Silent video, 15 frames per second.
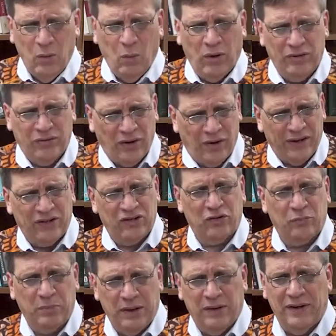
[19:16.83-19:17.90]
What is our
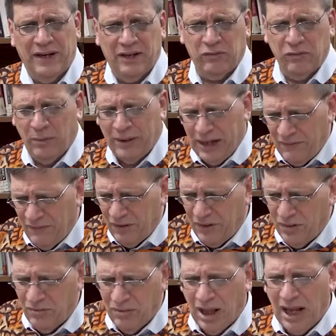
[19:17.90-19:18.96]
experience? Well, we have the
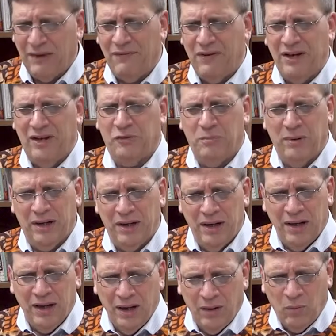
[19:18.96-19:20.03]
new life in us, but
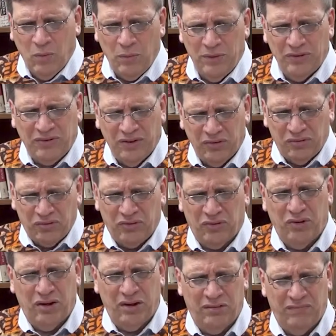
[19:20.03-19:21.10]
we're
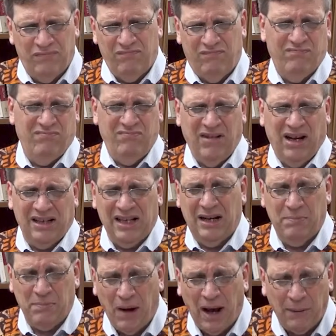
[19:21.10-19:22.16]
misunderstood, not
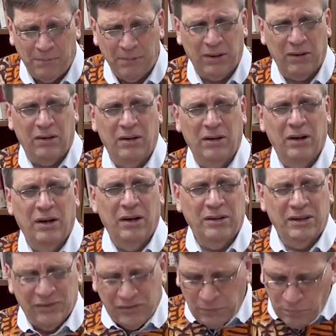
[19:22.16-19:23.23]
that popular,
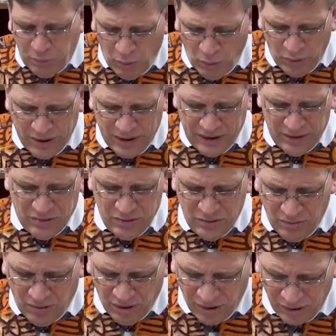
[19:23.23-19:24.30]
disappointing
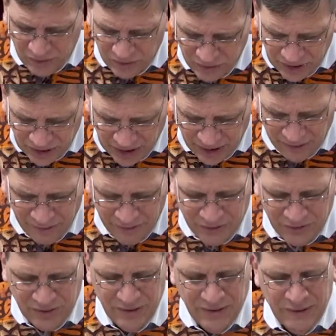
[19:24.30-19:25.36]
to
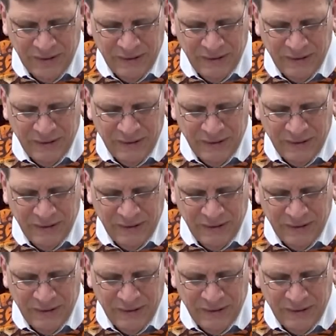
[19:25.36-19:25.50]
ourselves.